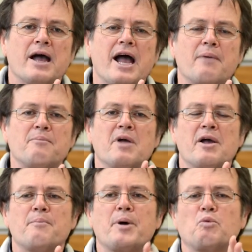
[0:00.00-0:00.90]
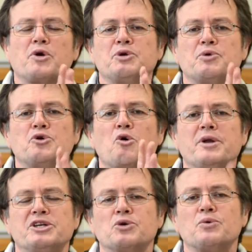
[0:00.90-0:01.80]
But what you would
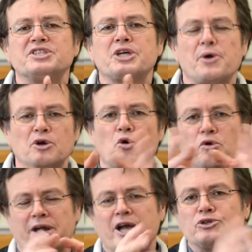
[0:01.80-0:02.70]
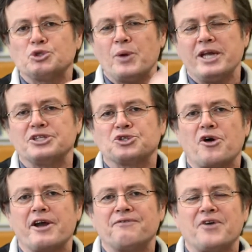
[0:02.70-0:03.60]
normally do is go and look elsewhere to
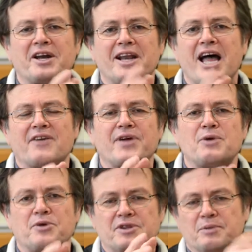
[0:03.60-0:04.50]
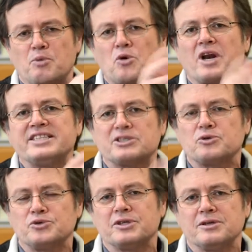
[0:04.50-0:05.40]
try and find larvae with the more
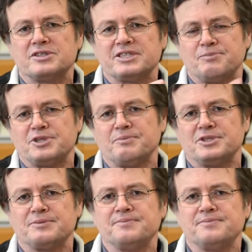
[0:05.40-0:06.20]
classical symptoms.